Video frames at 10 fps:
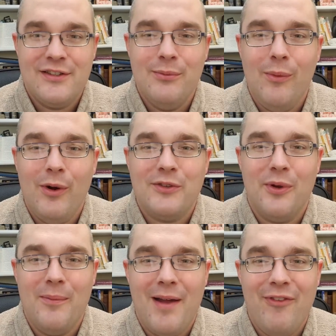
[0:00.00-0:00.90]
Someone watched
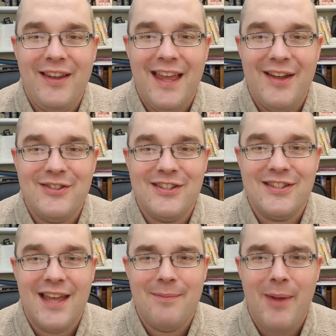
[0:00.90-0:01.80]
one of my videos and
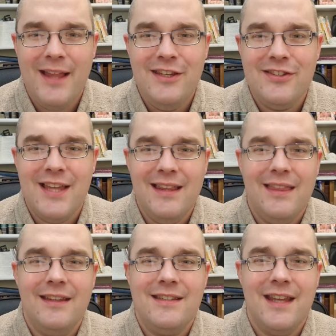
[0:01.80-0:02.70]
said, Ben, you said
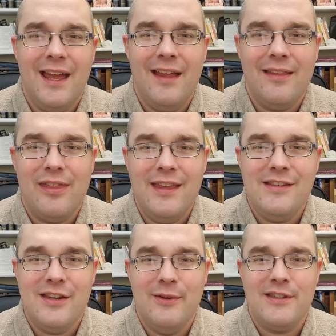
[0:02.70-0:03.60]
that uh, the thing
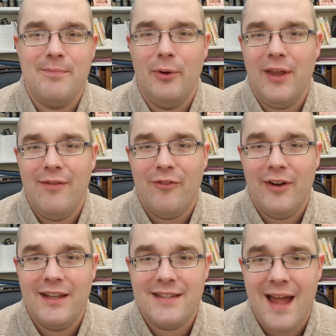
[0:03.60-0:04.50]
to do is to book in
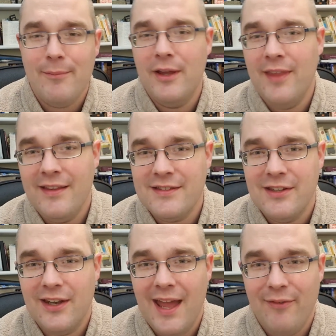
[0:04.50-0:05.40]
for an exam and then
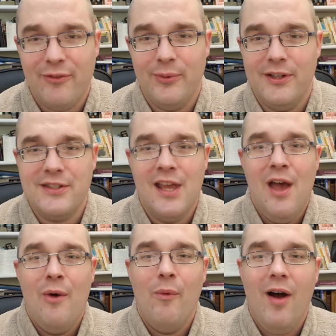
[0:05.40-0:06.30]
study afterwards.
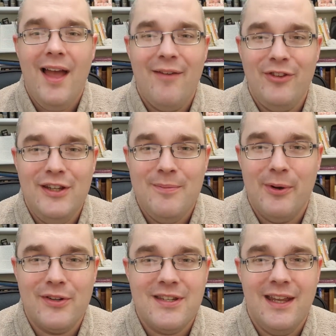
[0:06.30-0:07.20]
Why haven't you
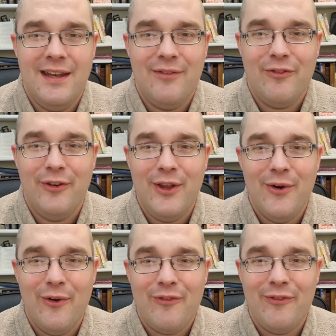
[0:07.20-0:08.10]
booked in for
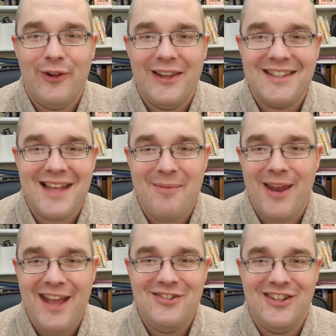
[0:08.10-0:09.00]
your full
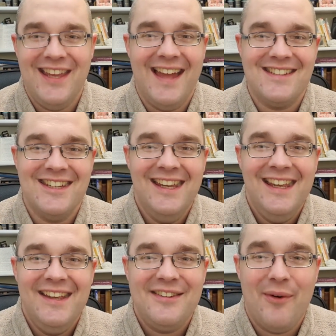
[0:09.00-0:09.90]
examination yet?
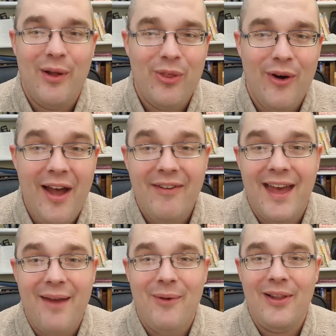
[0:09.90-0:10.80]
So I thought,
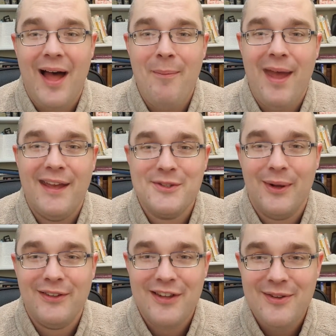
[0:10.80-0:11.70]
okay, well, I may as
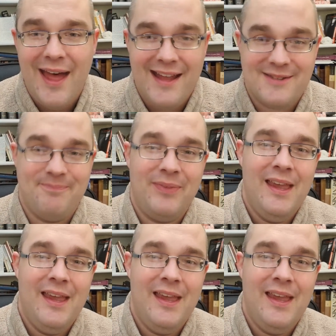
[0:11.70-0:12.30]
well do that.